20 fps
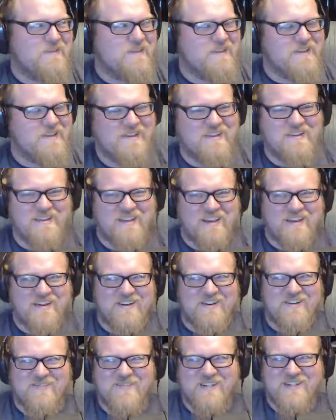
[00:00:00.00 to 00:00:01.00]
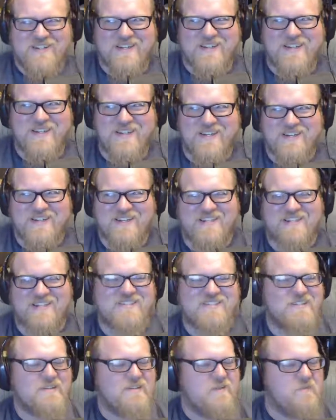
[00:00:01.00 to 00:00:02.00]
What is going on?
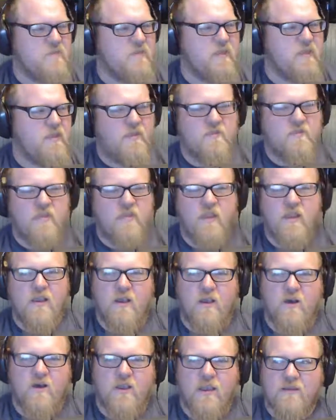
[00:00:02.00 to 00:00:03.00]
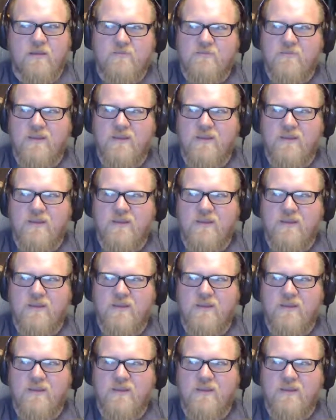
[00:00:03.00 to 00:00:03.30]
Okay.